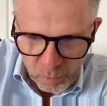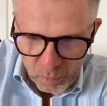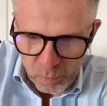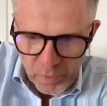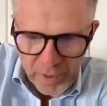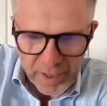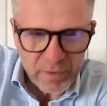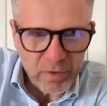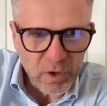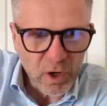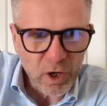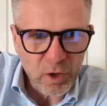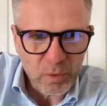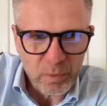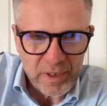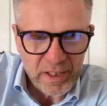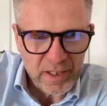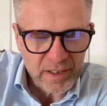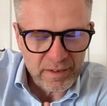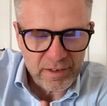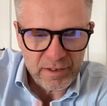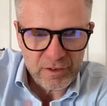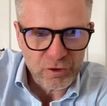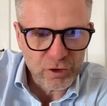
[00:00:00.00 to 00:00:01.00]
Where are we
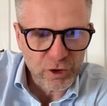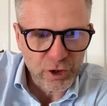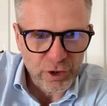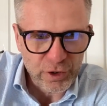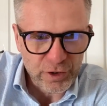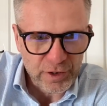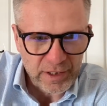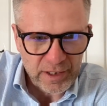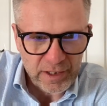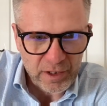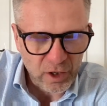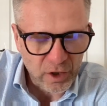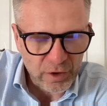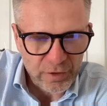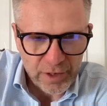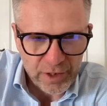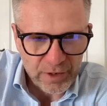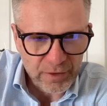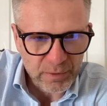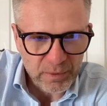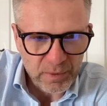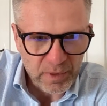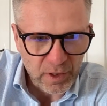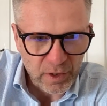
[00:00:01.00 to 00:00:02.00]
in this journey? Are
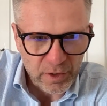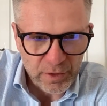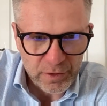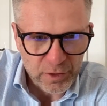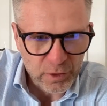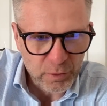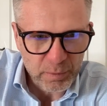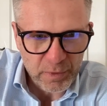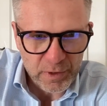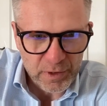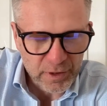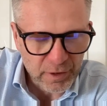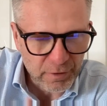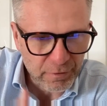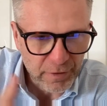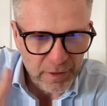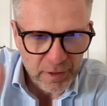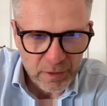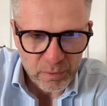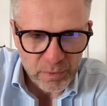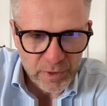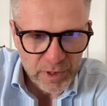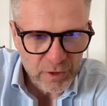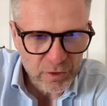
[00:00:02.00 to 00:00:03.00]
there
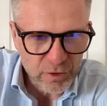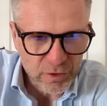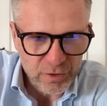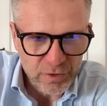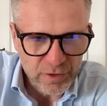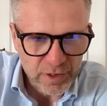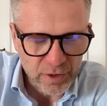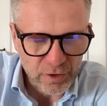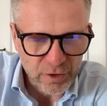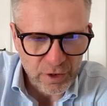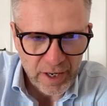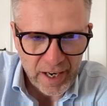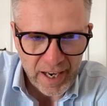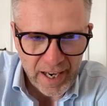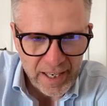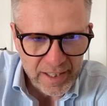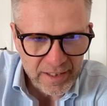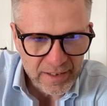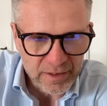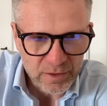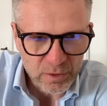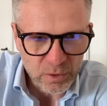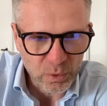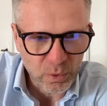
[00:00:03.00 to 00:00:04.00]
specific regions that are
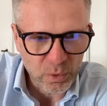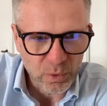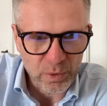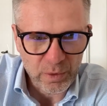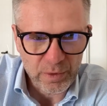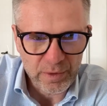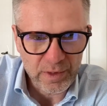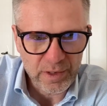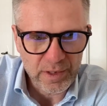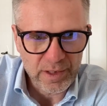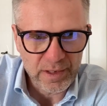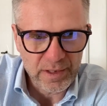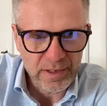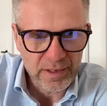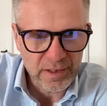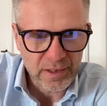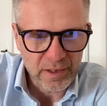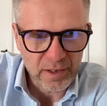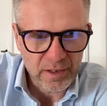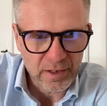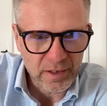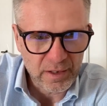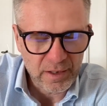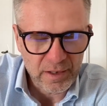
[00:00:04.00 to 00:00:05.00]
ahead, or
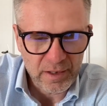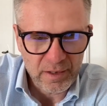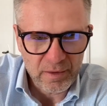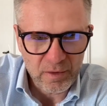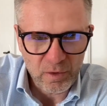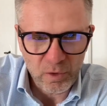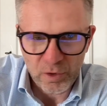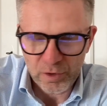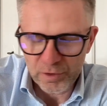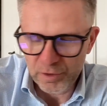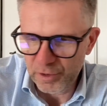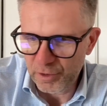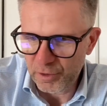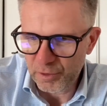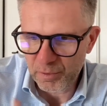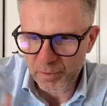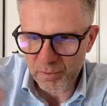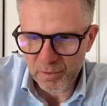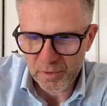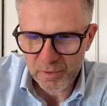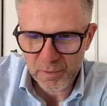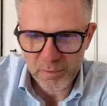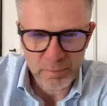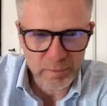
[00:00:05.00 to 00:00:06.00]
are there
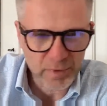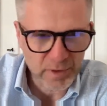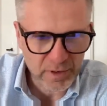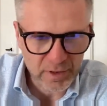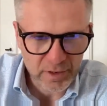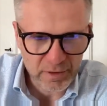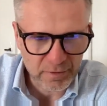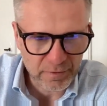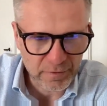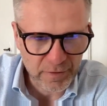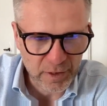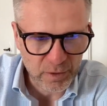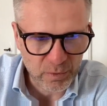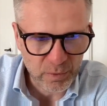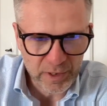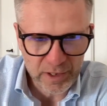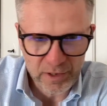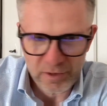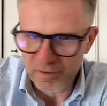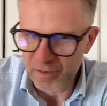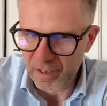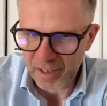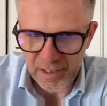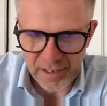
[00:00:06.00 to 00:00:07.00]
specific
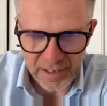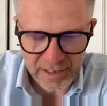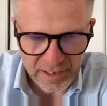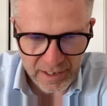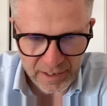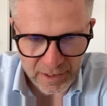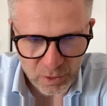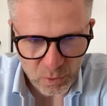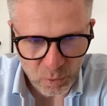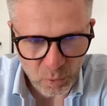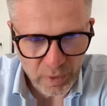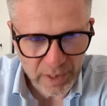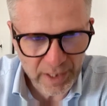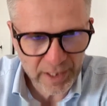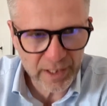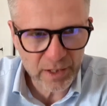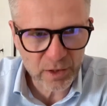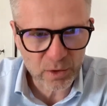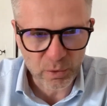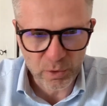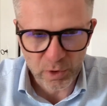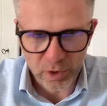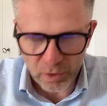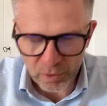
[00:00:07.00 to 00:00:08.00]
regions that are leading the way,
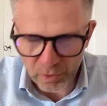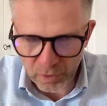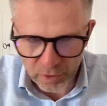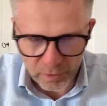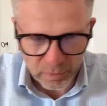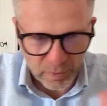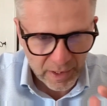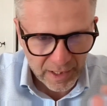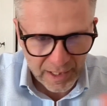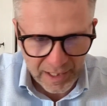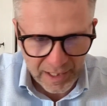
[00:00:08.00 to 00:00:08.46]
or are we